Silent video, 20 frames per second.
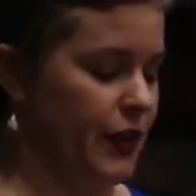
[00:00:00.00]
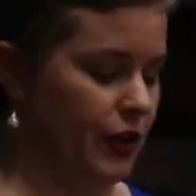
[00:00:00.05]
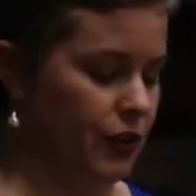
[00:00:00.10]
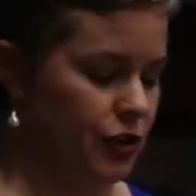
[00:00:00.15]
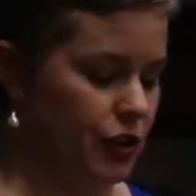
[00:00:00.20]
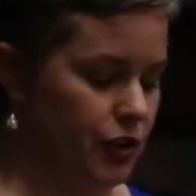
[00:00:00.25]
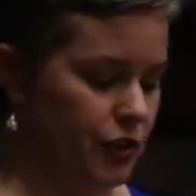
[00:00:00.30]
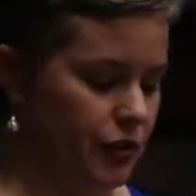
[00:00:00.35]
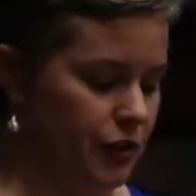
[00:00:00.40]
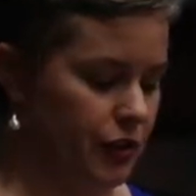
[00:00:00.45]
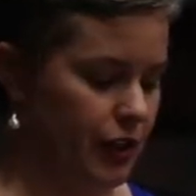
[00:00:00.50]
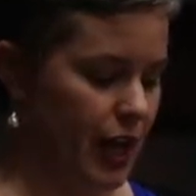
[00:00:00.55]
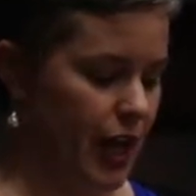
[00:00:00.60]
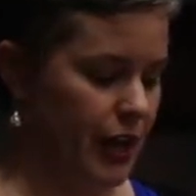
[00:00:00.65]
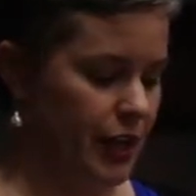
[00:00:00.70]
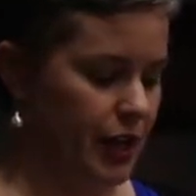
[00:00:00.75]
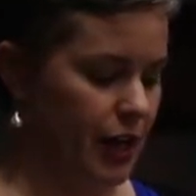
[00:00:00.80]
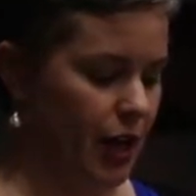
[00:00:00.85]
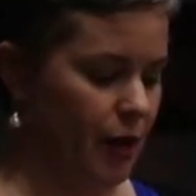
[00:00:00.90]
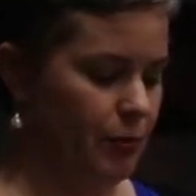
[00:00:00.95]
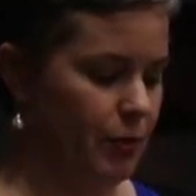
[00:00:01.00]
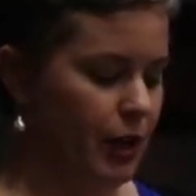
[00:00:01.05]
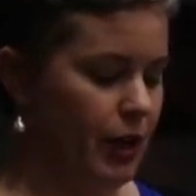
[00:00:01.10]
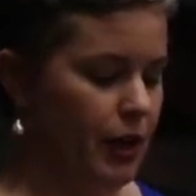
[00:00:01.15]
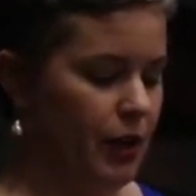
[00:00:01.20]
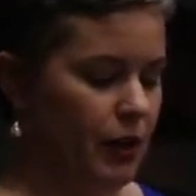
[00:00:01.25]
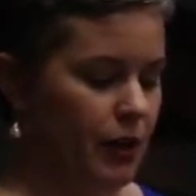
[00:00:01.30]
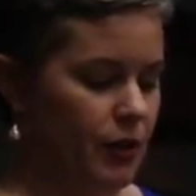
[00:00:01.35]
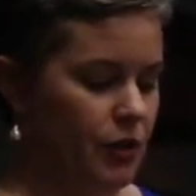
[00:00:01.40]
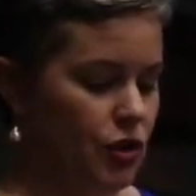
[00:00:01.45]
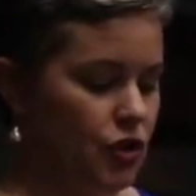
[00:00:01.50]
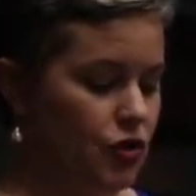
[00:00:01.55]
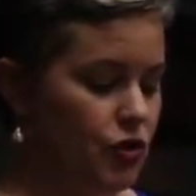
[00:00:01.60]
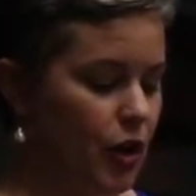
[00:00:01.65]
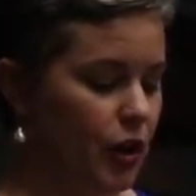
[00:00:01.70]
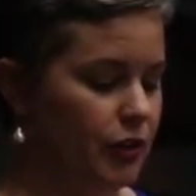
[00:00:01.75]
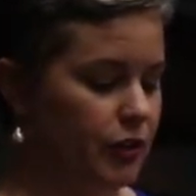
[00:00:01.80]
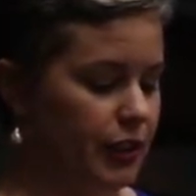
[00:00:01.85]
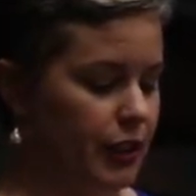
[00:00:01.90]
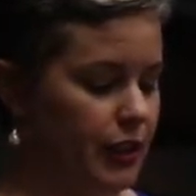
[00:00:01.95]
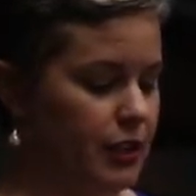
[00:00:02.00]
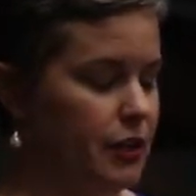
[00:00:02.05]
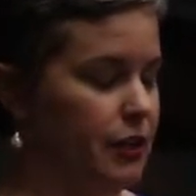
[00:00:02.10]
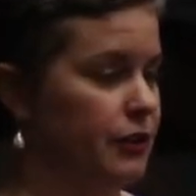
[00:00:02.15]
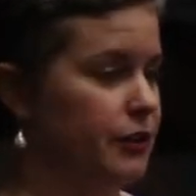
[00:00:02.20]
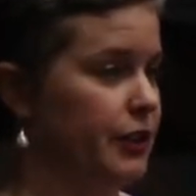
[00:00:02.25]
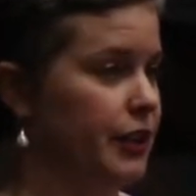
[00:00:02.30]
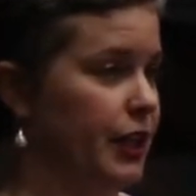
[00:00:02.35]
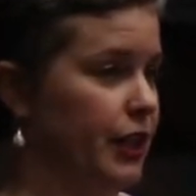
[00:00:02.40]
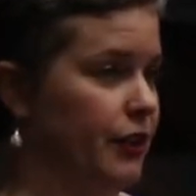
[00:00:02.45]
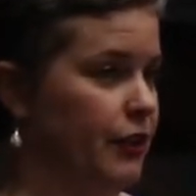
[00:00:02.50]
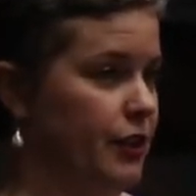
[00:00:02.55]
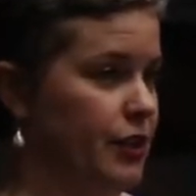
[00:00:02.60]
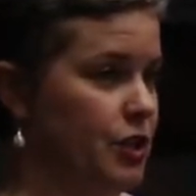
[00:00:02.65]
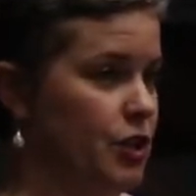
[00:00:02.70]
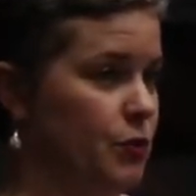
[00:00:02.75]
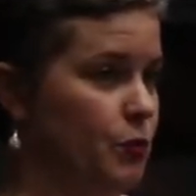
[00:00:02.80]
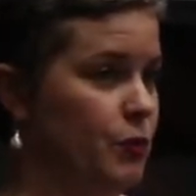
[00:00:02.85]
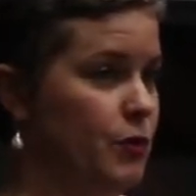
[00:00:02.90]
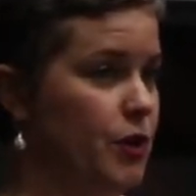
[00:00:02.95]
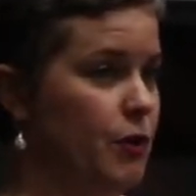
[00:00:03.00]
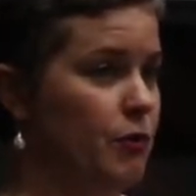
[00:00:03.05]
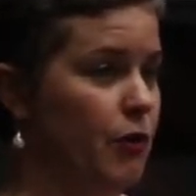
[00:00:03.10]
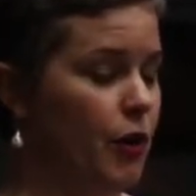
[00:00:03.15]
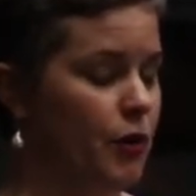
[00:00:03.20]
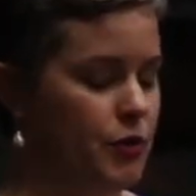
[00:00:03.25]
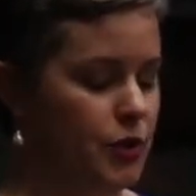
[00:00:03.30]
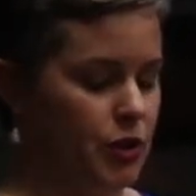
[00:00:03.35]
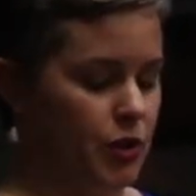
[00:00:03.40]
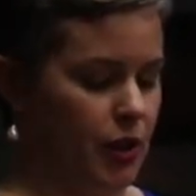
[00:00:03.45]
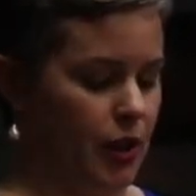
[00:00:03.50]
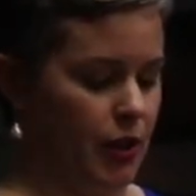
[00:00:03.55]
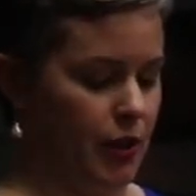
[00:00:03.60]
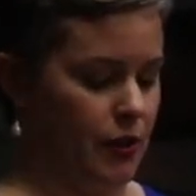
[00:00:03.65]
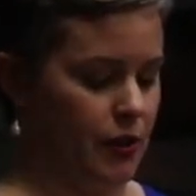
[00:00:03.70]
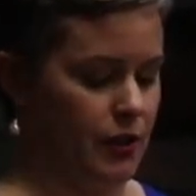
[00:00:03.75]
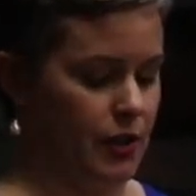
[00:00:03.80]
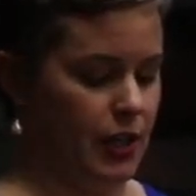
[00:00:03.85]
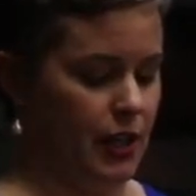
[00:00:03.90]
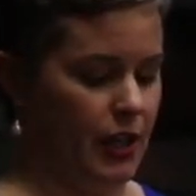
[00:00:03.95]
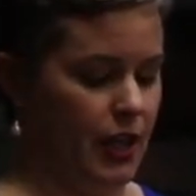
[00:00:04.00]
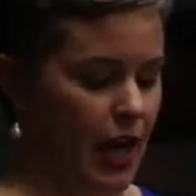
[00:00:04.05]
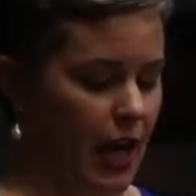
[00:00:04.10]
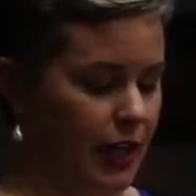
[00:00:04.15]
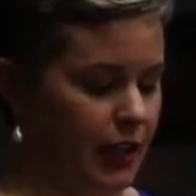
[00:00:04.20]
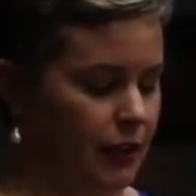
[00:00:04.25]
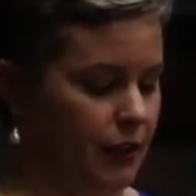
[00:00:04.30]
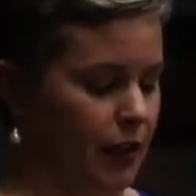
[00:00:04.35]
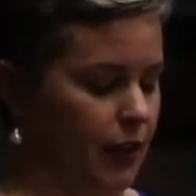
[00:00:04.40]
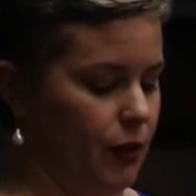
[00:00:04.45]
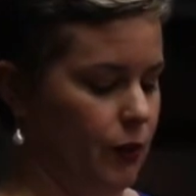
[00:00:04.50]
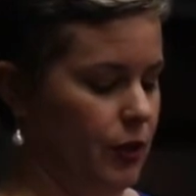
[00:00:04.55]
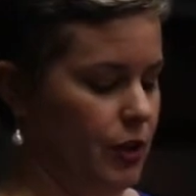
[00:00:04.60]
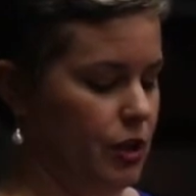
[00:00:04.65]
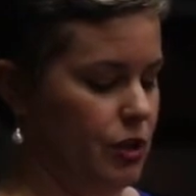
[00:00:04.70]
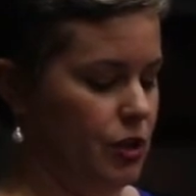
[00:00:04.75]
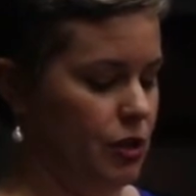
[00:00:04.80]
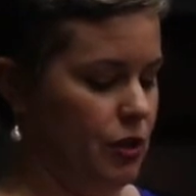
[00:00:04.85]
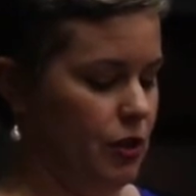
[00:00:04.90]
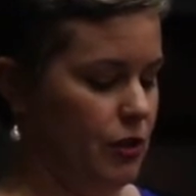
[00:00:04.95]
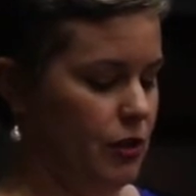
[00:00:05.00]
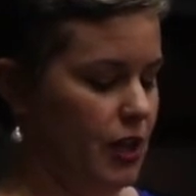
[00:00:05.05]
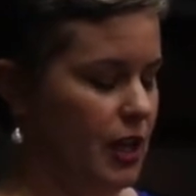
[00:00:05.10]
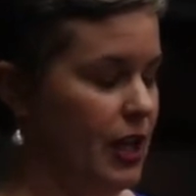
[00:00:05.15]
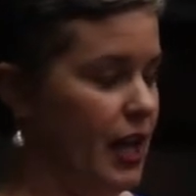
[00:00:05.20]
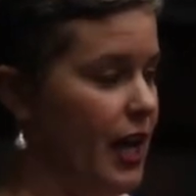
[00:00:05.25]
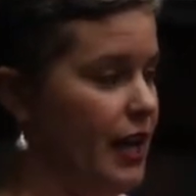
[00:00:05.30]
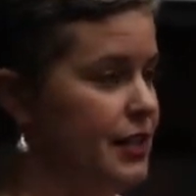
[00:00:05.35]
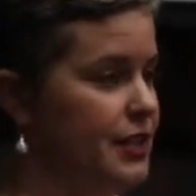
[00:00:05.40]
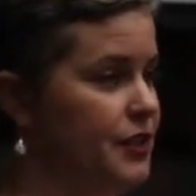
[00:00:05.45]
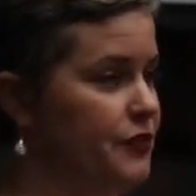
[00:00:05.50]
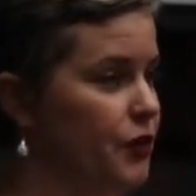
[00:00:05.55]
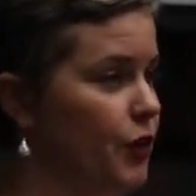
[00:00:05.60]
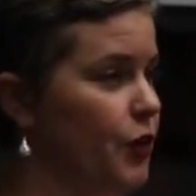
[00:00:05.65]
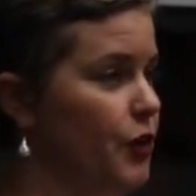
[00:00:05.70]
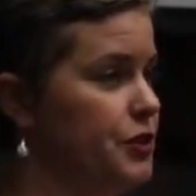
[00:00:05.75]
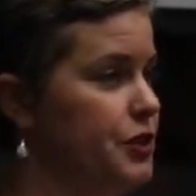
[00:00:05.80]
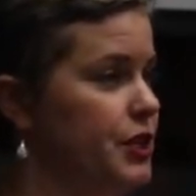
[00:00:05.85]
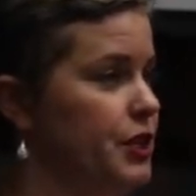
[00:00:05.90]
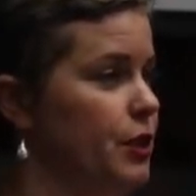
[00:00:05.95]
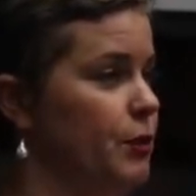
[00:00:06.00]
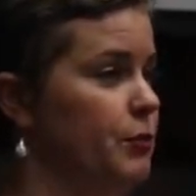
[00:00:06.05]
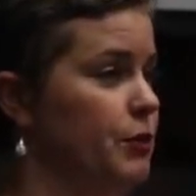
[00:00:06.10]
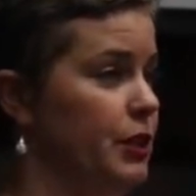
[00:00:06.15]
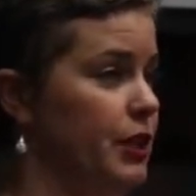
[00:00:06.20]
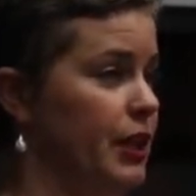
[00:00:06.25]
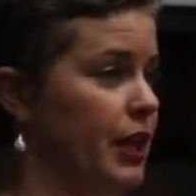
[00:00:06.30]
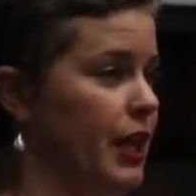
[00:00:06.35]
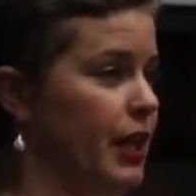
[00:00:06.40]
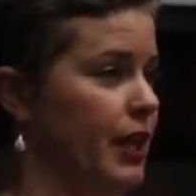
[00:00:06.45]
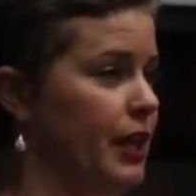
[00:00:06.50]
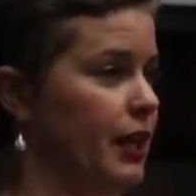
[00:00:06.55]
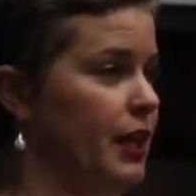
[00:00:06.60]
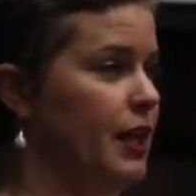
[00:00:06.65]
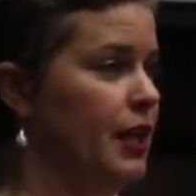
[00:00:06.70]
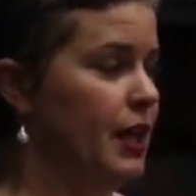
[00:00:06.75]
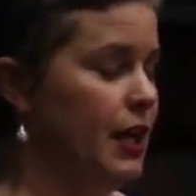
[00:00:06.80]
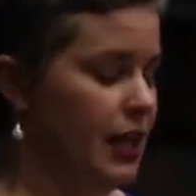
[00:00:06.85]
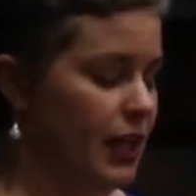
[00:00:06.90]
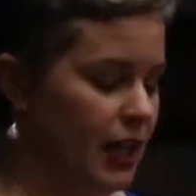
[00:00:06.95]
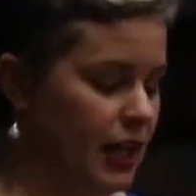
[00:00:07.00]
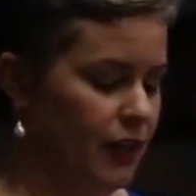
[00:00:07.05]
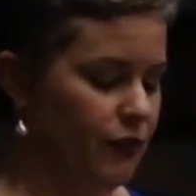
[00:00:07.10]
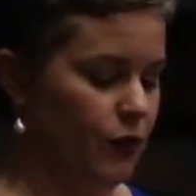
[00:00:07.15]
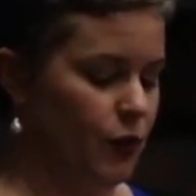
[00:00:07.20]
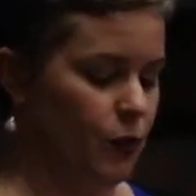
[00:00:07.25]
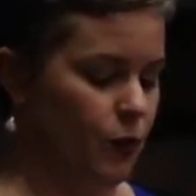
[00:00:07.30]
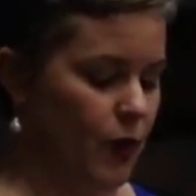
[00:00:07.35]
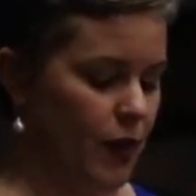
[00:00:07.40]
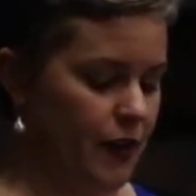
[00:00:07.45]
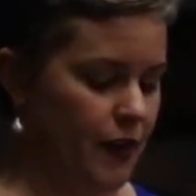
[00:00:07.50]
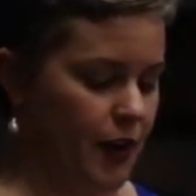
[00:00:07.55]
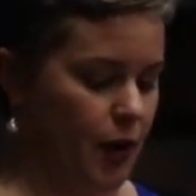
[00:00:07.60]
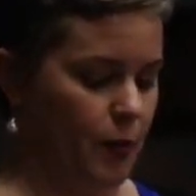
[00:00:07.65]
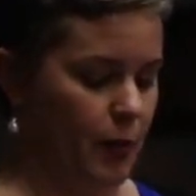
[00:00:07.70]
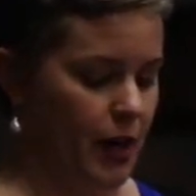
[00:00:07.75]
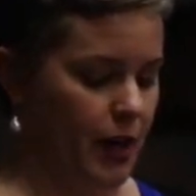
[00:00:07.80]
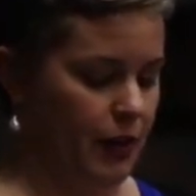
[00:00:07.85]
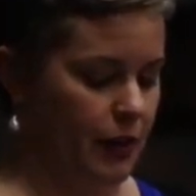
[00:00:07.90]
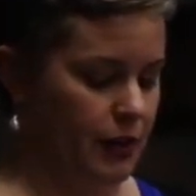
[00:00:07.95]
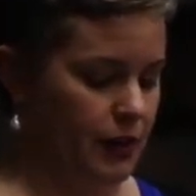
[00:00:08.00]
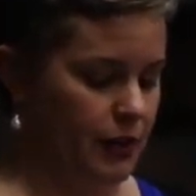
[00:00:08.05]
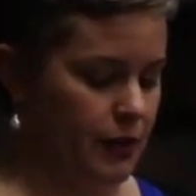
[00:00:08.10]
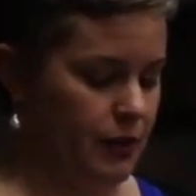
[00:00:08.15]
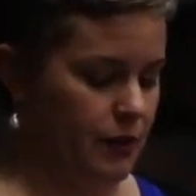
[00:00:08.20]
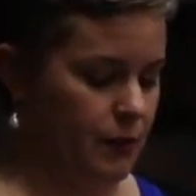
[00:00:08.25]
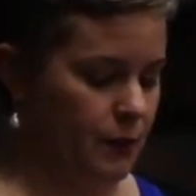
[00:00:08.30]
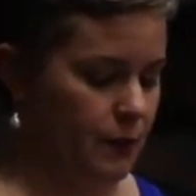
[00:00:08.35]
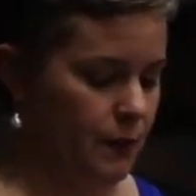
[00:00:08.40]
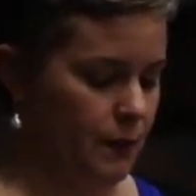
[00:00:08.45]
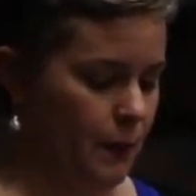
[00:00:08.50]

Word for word: their children ended up struggling to learn English with low skills in any language and had difficulty communicating even with their parents.